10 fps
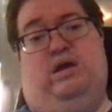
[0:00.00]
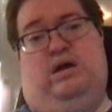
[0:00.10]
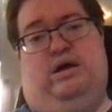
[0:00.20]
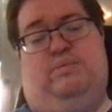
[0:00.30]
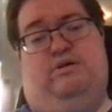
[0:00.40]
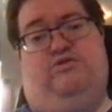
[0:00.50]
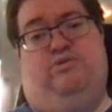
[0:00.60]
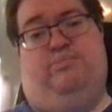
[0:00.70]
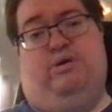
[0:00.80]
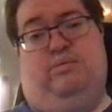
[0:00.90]
a
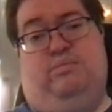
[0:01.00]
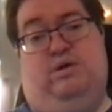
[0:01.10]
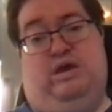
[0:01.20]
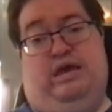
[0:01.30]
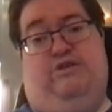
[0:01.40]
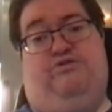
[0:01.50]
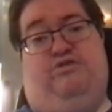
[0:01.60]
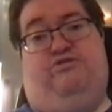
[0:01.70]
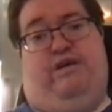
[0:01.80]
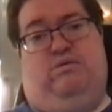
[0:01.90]
high-dimensional problem, it's a
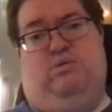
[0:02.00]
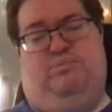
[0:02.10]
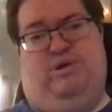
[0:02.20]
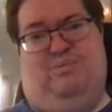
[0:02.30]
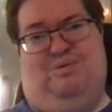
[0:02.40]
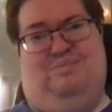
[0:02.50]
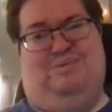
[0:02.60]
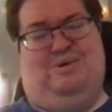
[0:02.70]
general problem